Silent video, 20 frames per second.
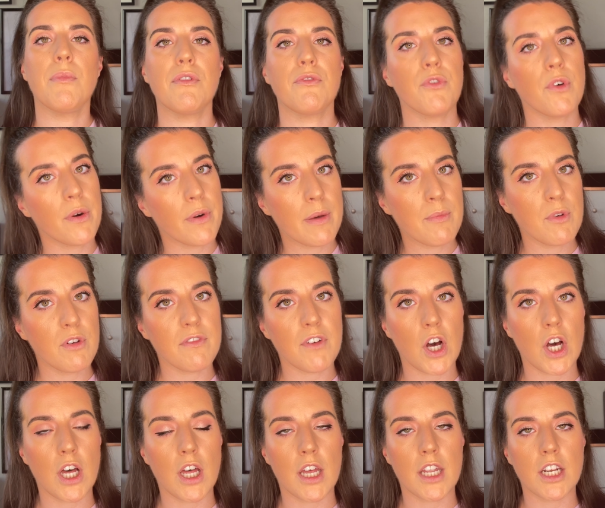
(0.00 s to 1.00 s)
Before we move
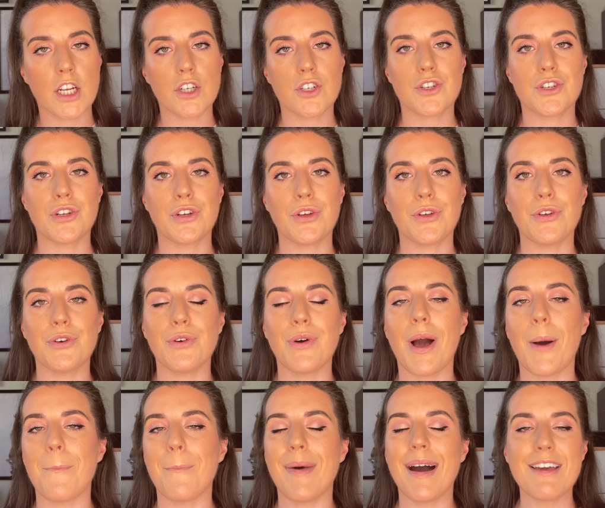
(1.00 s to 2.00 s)
on
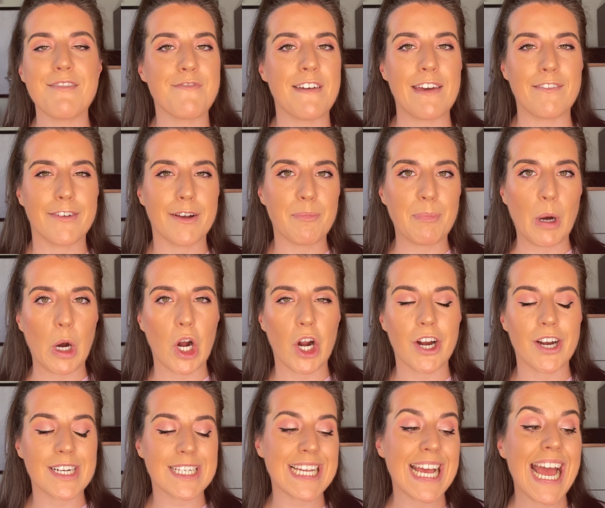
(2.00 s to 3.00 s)
to my favorite
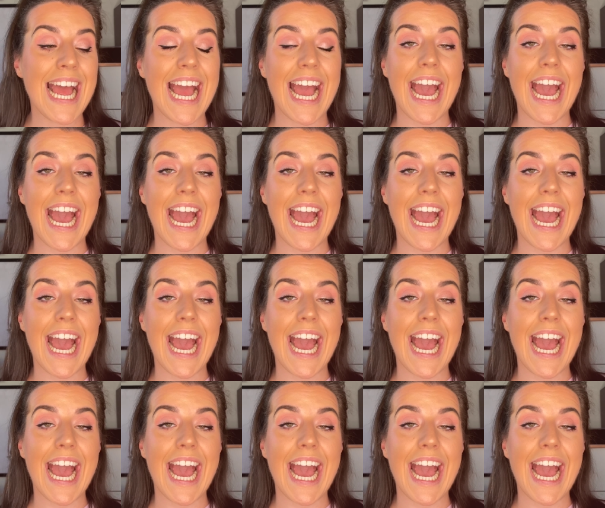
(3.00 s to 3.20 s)
part